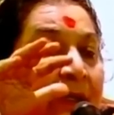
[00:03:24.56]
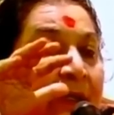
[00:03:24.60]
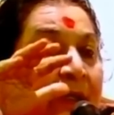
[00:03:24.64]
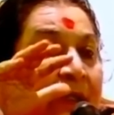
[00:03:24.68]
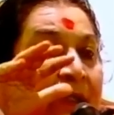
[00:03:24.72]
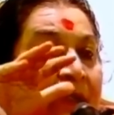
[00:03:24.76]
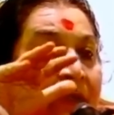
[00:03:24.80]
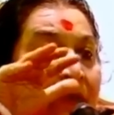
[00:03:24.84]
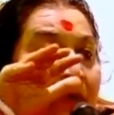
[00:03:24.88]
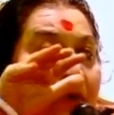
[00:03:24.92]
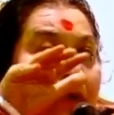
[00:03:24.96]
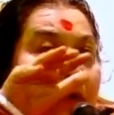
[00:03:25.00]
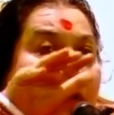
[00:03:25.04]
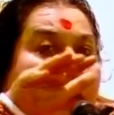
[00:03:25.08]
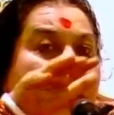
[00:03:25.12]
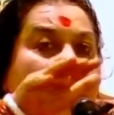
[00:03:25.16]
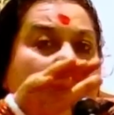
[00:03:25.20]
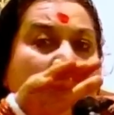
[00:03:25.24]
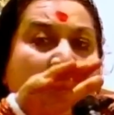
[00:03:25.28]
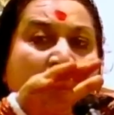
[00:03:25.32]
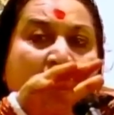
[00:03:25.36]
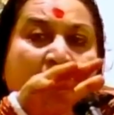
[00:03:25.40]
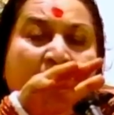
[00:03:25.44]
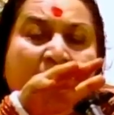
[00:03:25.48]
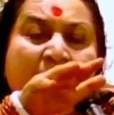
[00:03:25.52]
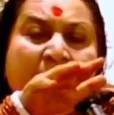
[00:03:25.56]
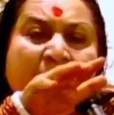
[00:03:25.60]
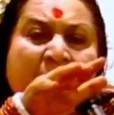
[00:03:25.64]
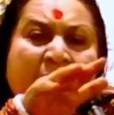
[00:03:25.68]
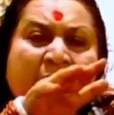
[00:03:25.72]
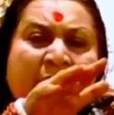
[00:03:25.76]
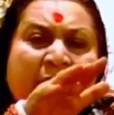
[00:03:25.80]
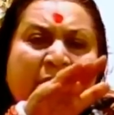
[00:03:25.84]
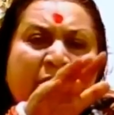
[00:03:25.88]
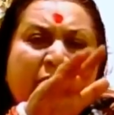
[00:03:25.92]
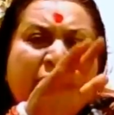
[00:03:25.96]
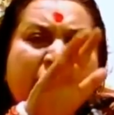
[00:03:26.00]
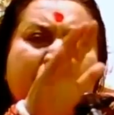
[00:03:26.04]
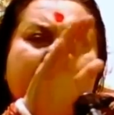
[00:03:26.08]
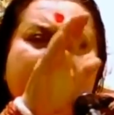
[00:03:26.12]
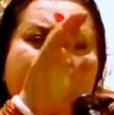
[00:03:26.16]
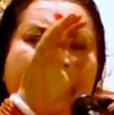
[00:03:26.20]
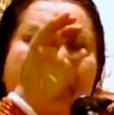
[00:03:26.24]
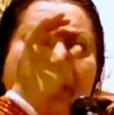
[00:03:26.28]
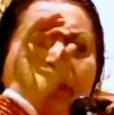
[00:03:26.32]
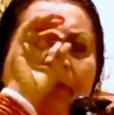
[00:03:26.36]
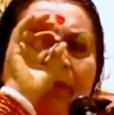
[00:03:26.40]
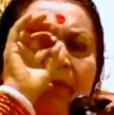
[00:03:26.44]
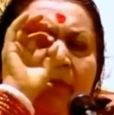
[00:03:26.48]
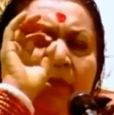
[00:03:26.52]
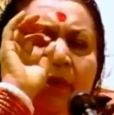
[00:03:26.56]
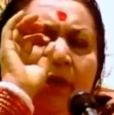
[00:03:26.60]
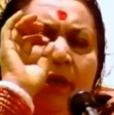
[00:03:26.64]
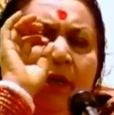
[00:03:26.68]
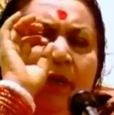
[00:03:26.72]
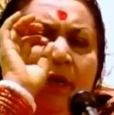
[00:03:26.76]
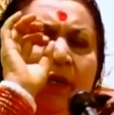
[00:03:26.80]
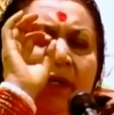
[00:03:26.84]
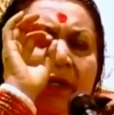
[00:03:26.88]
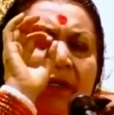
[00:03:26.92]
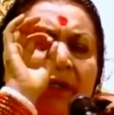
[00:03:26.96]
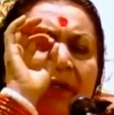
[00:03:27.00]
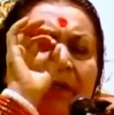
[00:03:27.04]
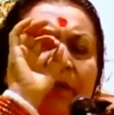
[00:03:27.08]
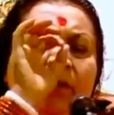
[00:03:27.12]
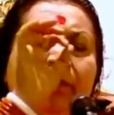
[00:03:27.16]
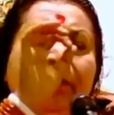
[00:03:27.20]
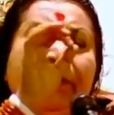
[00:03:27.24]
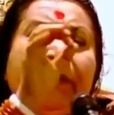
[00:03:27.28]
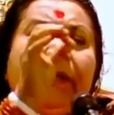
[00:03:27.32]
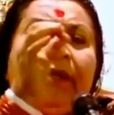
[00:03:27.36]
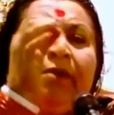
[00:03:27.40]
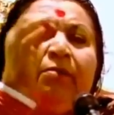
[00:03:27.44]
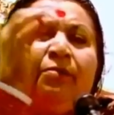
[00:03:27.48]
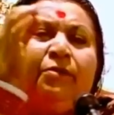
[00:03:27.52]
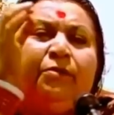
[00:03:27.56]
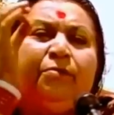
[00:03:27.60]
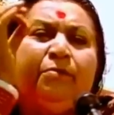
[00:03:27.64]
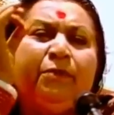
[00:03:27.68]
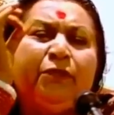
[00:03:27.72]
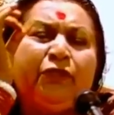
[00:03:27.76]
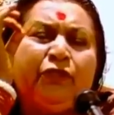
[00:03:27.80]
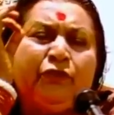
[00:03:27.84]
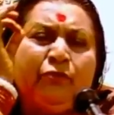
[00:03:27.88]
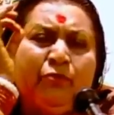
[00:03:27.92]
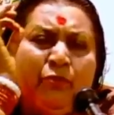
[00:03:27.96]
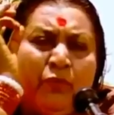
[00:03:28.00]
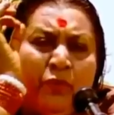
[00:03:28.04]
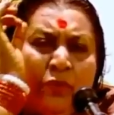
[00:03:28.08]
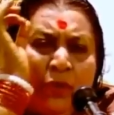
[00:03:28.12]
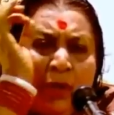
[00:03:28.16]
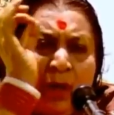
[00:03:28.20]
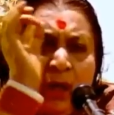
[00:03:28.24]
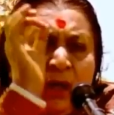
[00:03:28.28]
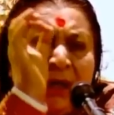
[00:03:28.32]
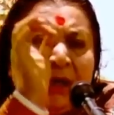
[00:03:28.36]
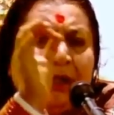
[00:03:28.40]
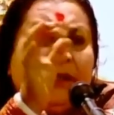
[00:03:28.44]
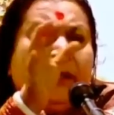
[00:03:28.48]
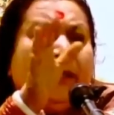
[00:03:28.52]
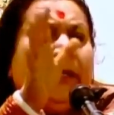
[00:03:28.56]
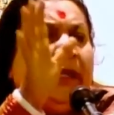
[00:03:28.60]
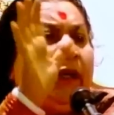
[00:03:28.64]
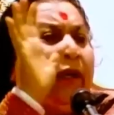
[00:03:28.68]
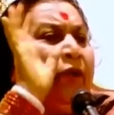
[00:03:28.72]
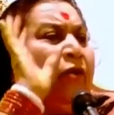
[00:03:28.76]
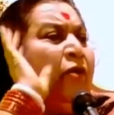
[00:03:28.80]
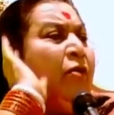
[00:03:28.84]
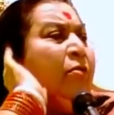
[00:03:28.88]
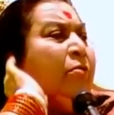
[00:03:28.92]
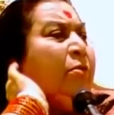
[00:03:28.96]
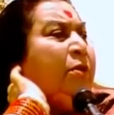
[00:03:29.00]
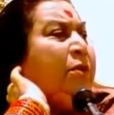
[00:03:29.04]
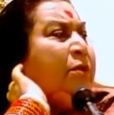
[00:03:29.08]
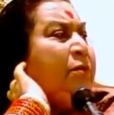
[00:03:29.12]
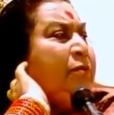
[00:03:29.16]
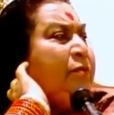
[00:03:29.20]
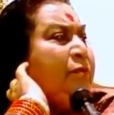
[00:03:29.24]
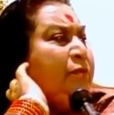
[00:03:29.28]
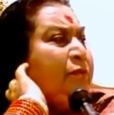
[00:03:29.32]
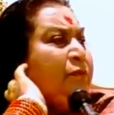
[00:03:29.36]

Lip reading: is all the time extremely alert. It becomes much more alert than normal.